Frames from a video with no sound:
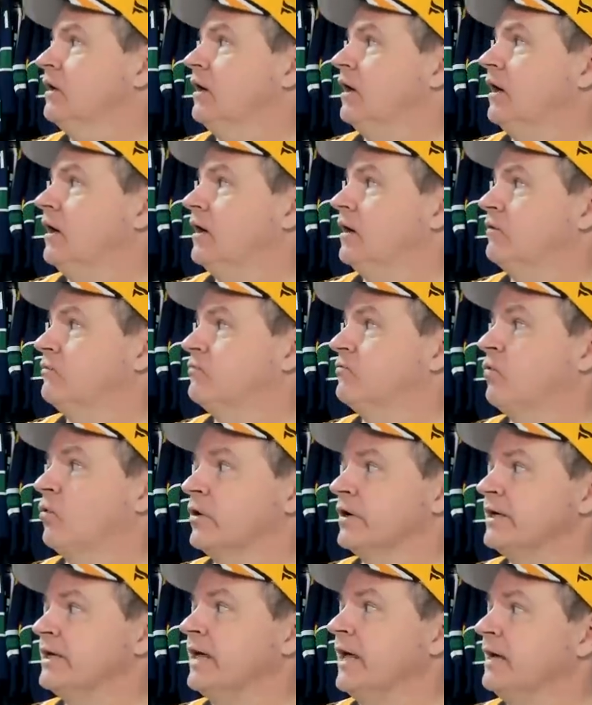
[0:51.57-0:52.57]
Uh,
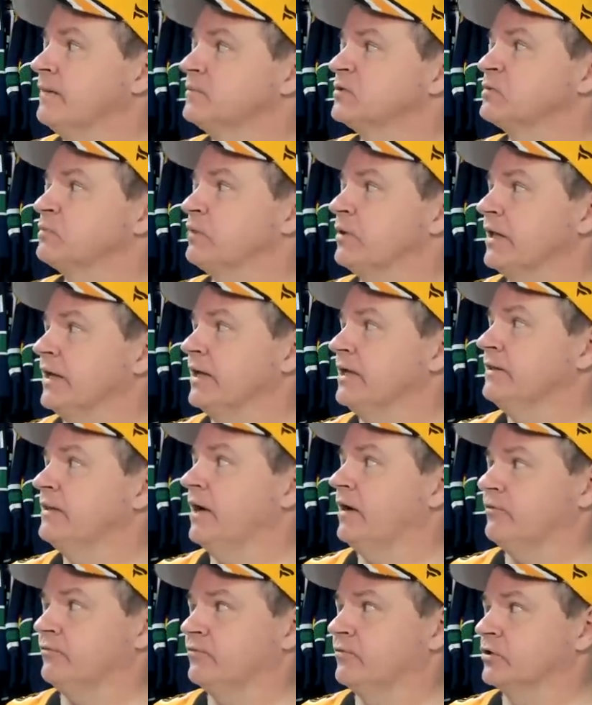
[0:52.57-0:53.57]
40 games played
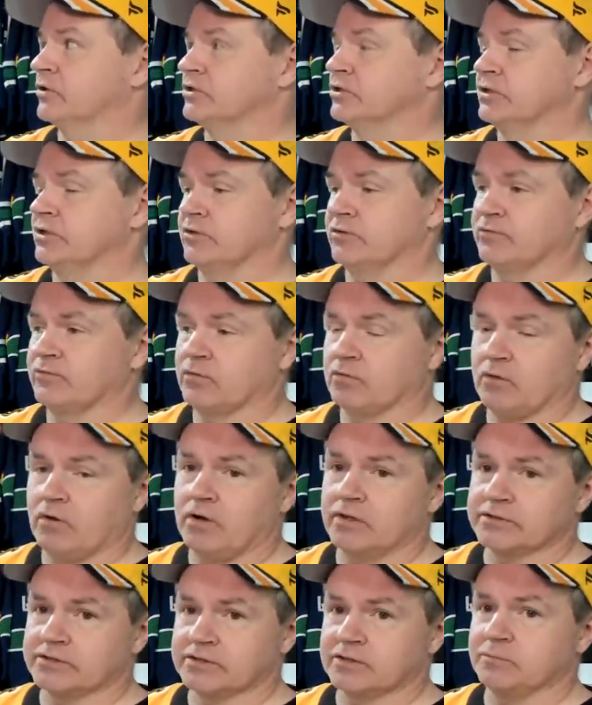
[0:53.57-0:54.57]
that first year for
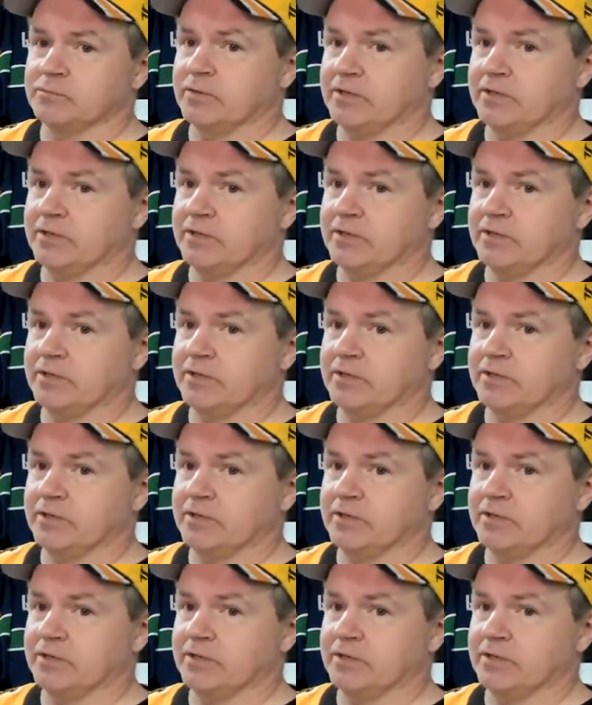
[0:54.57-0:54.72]
Rolston,